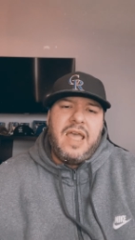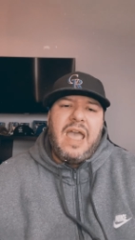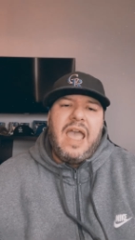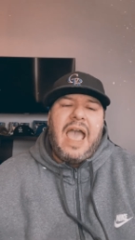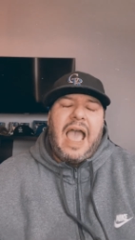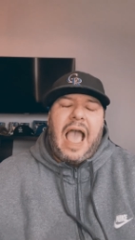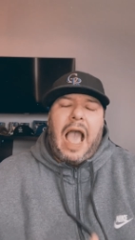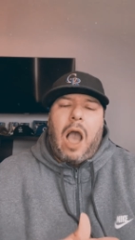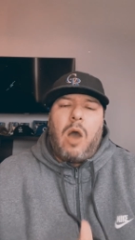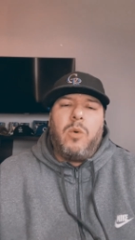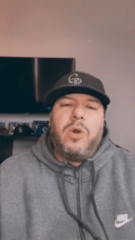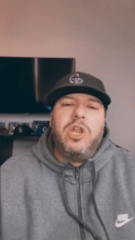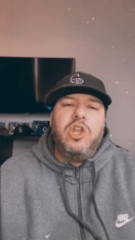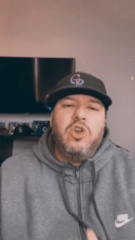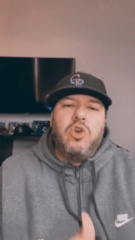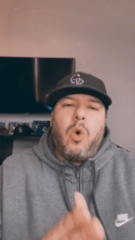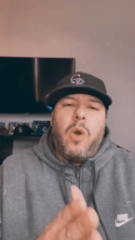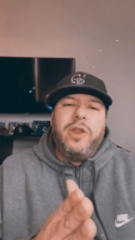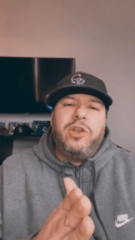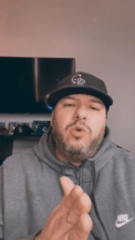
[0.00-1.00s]
How are
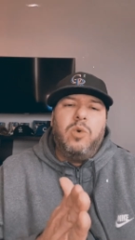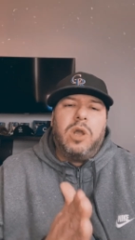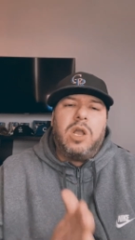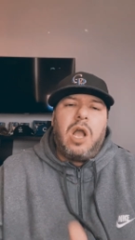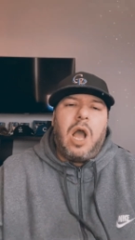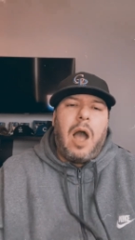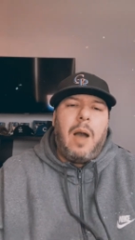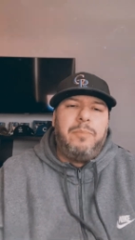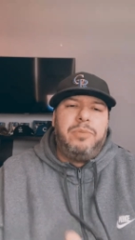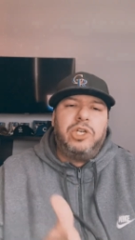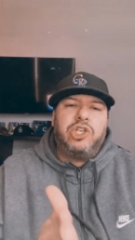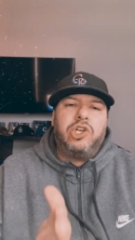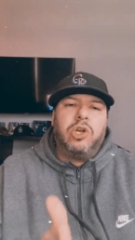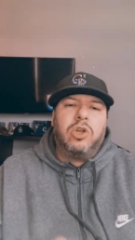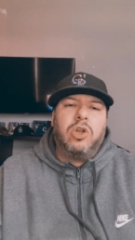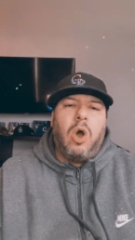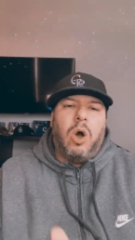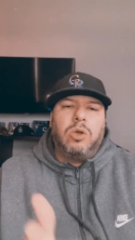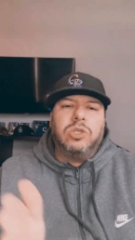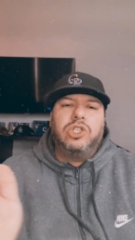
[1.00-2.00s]
you going to accomplish your
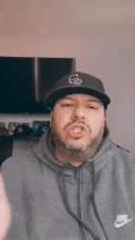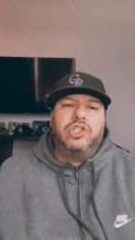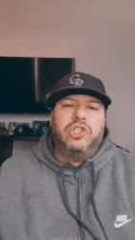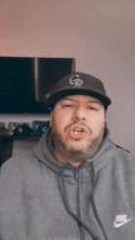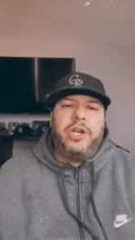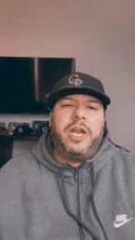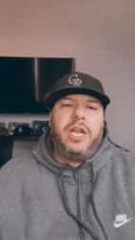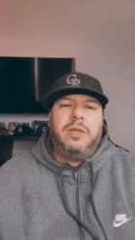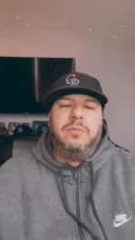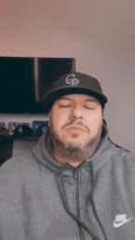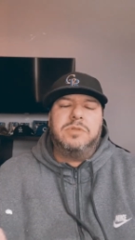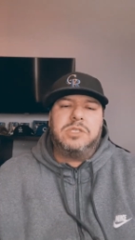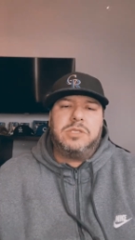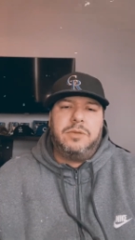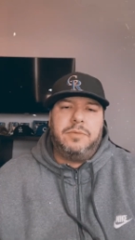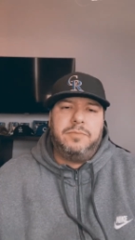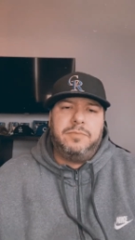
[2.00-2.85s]
goals and dreams?